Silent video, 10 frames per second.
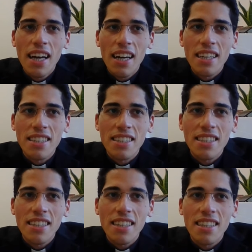
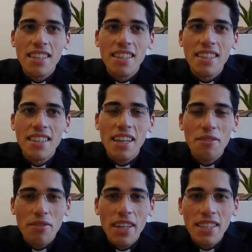And
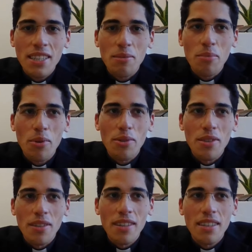that phrase is
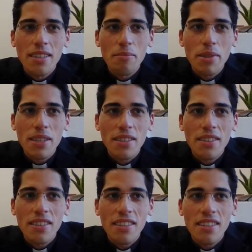important
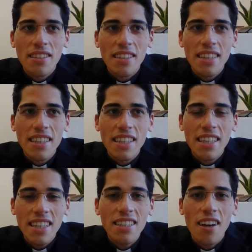because
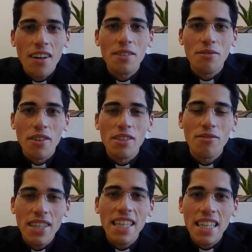it is hard for
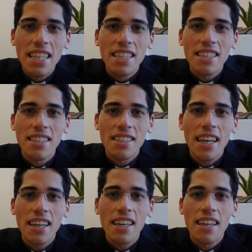us really to
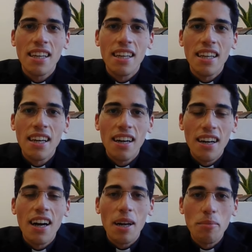say,
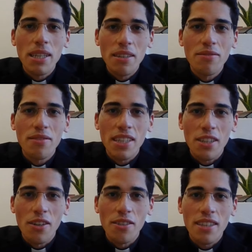I believe
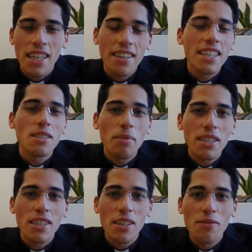in God. And I think
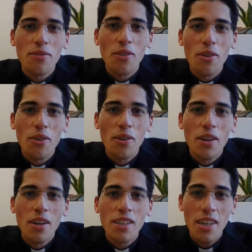especially for
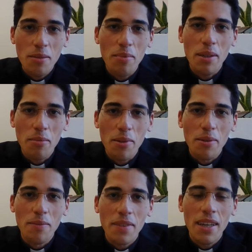young
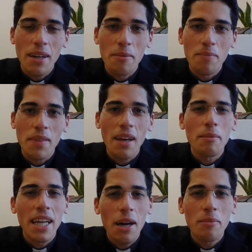people, I
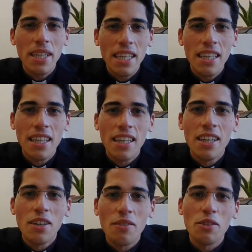mean, how many
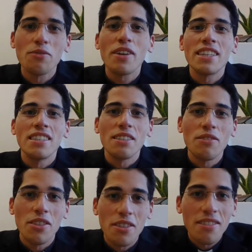of your friends
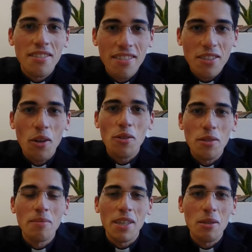have you just told
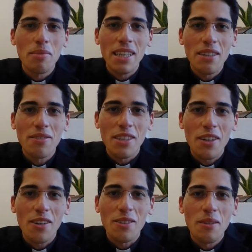them that you believe in
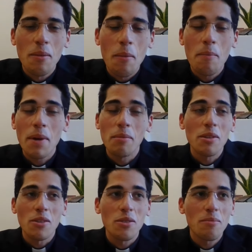God?
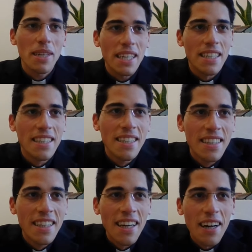Maybe not too many.
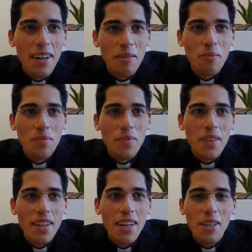I
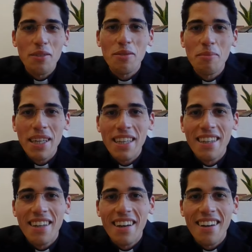know for me,
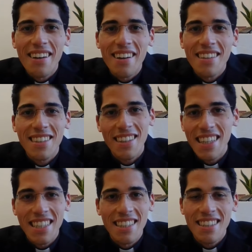I
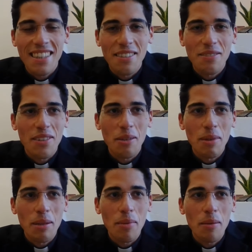certainly didn't tell very
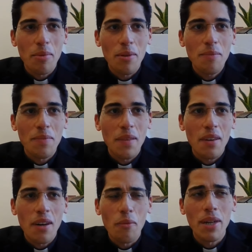many people
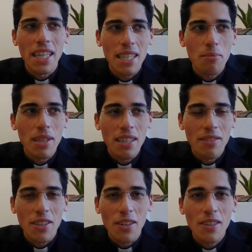when I did
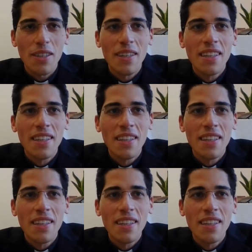believe in God,